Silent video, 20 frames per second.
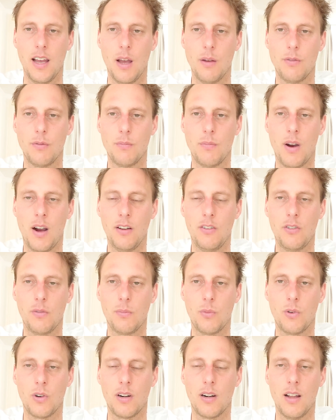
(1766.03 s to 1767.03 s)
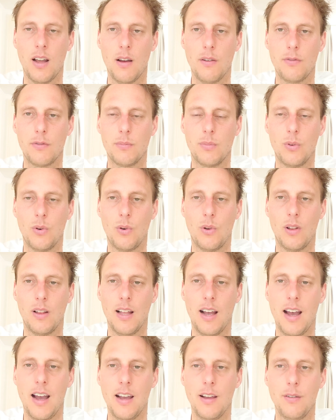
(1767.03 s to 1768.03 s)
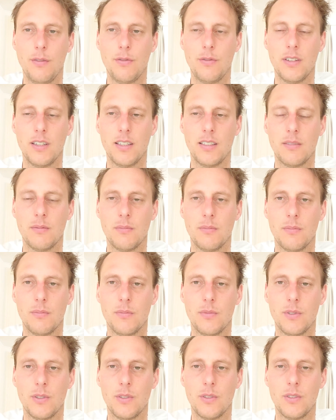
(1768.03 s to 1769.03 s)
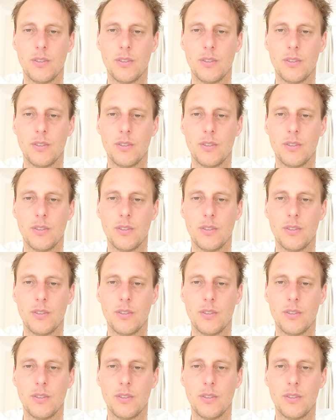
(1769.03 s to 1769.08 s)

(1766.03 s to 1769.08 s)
have a much more lovable life and